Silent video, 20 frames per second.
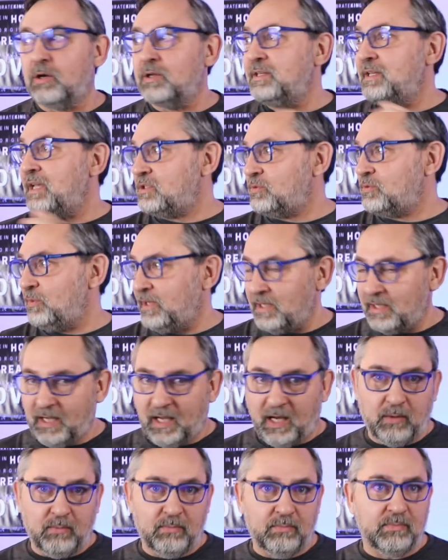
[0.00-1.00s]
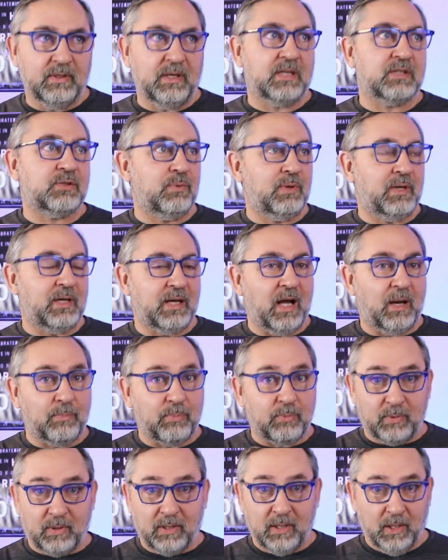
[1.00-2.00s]
Yes, we can help. Yes, we can help.
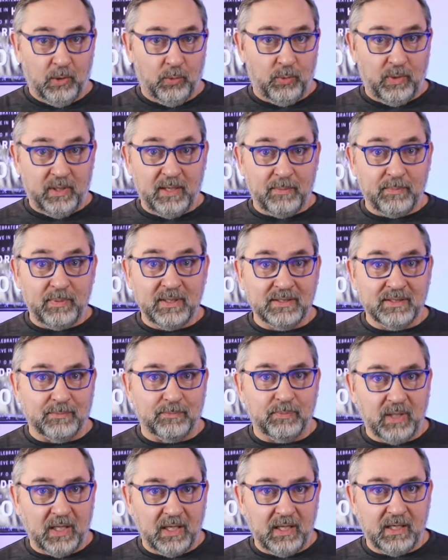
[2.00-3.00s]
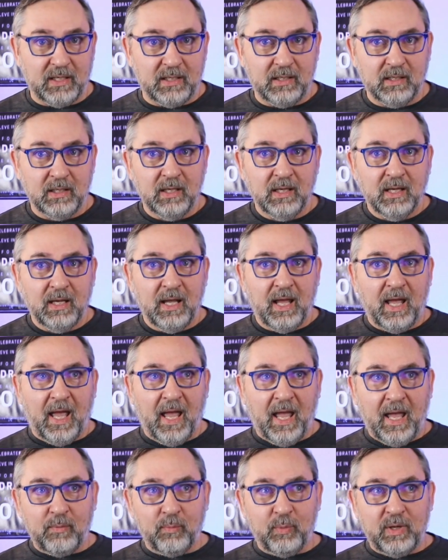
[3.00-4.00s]
We end up being depleted,
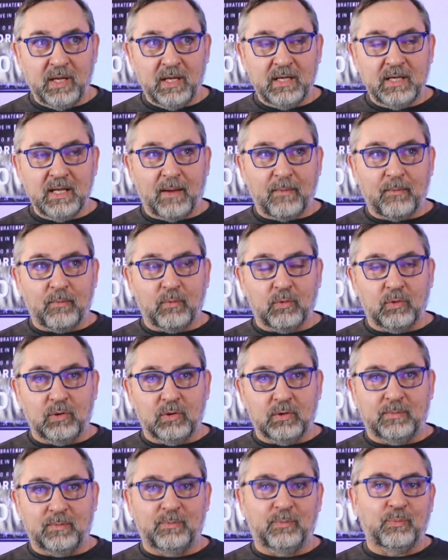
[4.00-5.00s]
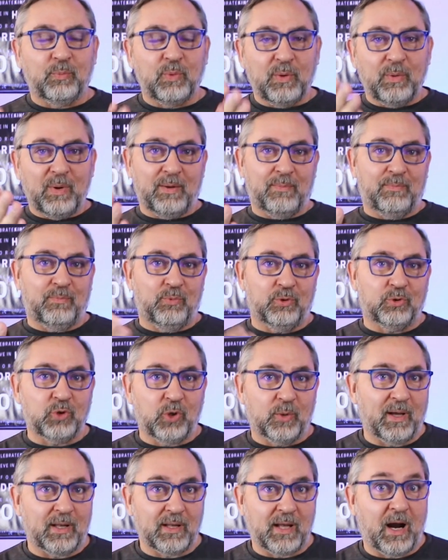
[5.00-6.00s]
and we're talking
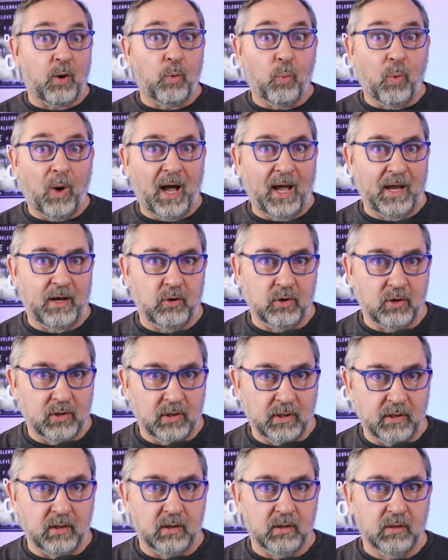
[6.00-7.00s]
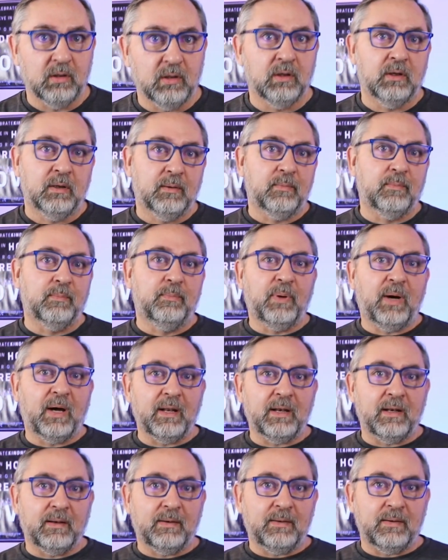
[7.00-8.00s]
about our why earlier,
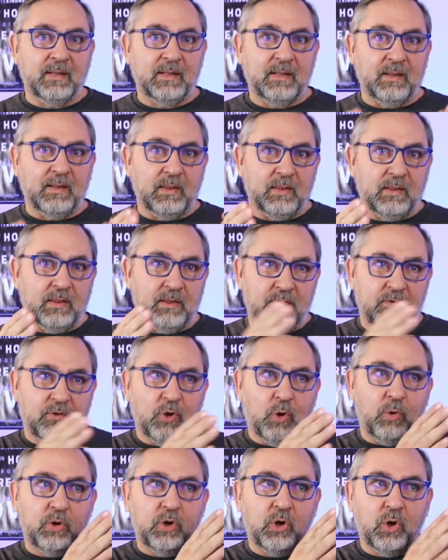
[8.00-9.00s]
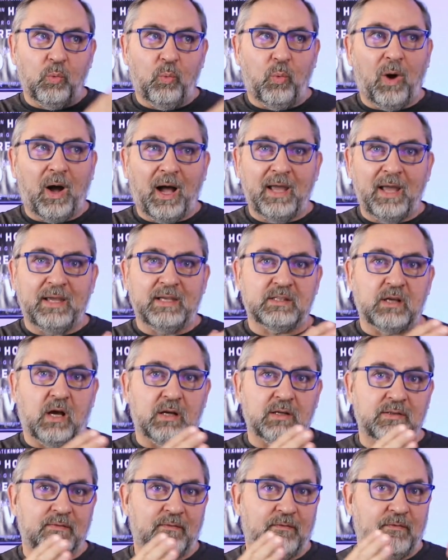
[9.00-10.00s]
but knowing your why is
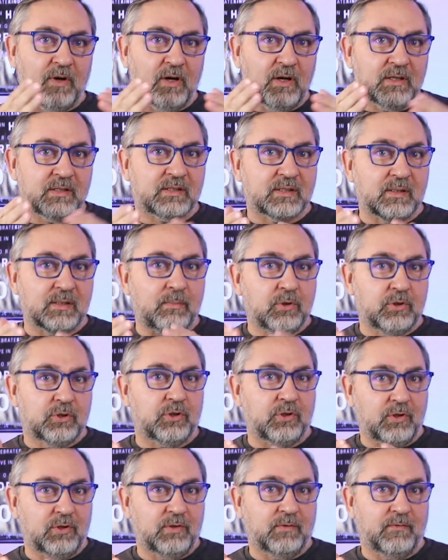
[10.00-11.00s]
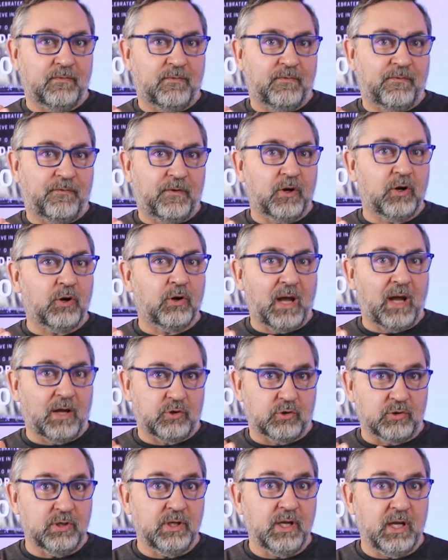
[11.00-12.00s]
very similar to figuring out
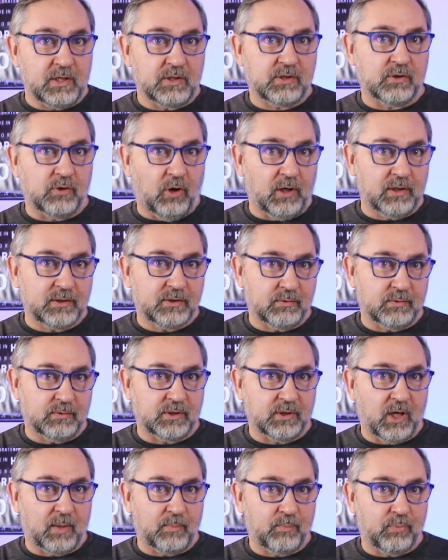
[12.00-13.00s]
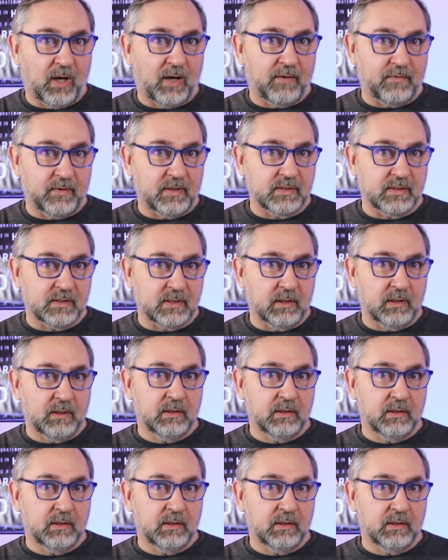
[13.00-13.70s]
your niche also as a nonprofit, isn't it?